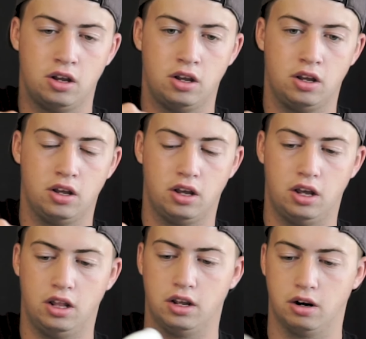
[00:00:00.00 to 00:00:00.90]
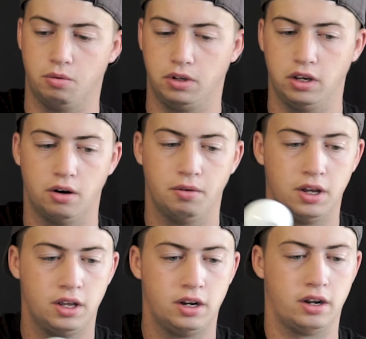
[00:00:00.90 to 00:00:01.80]
And there we go.
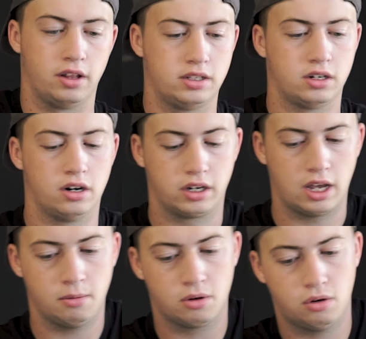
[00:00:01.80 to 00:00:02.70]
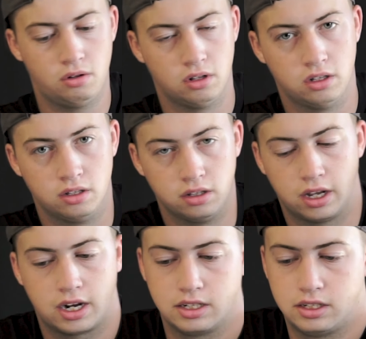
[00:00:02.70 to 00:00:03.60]
Now that's our chemical.
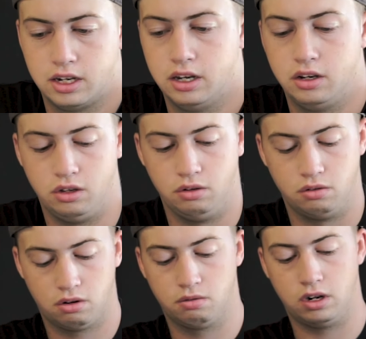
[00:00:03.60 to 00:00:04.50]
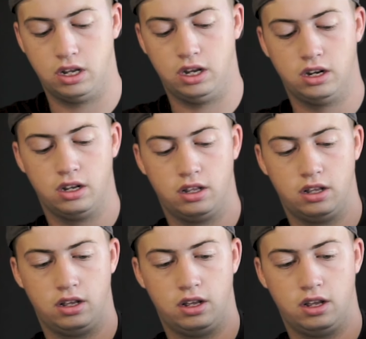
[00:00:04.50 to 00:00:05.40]
Like I said, you don't need
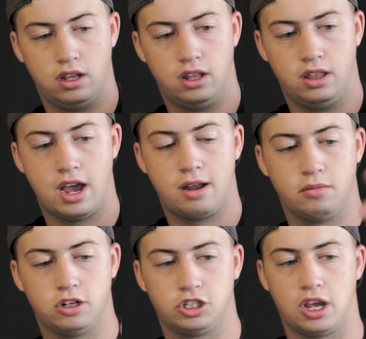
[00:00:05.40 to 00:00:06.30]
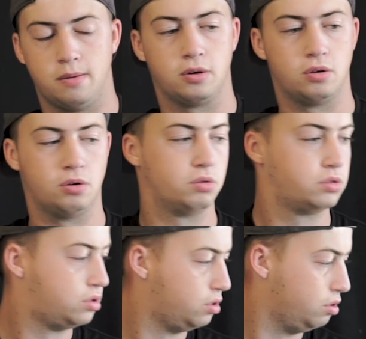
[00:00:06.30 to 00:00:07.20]
that much chemical
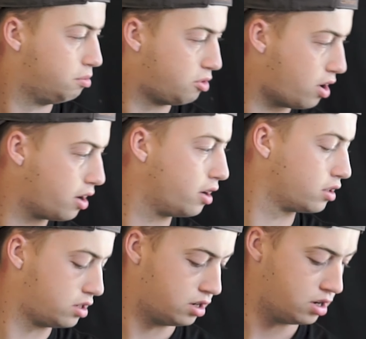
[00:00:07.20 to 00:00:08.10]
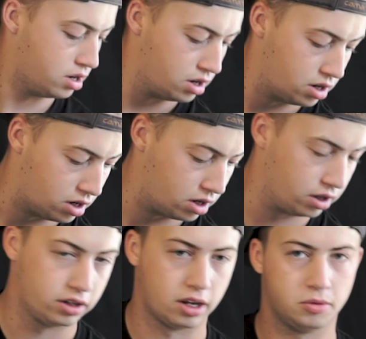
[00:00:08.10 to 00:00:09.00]
to product.
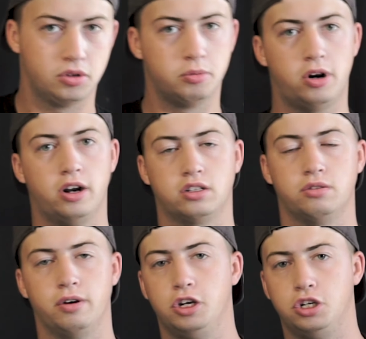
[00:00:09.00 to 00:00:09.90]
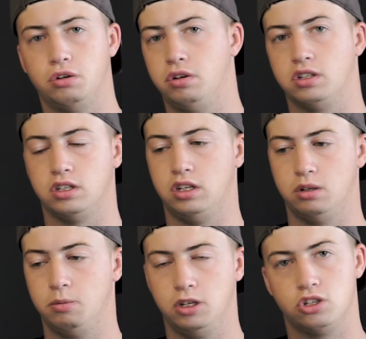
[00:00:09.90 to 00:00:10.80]
Your chemical product ratio doesn't need
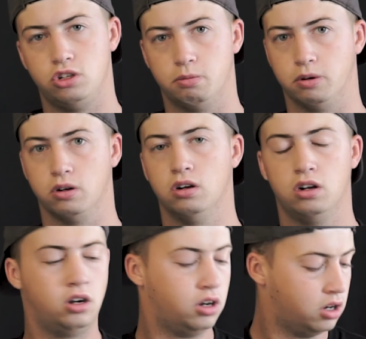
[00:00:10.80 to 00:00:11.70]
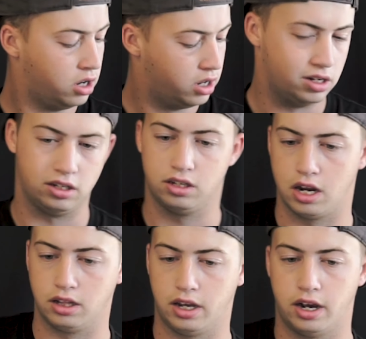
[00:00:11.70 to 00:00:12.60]
to be super
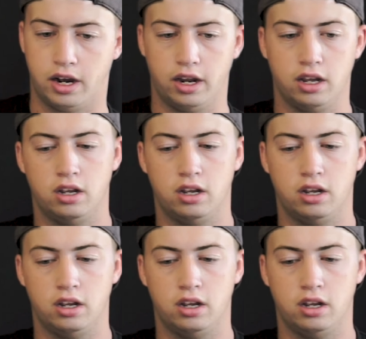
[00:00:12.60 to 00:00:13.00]
insanely high.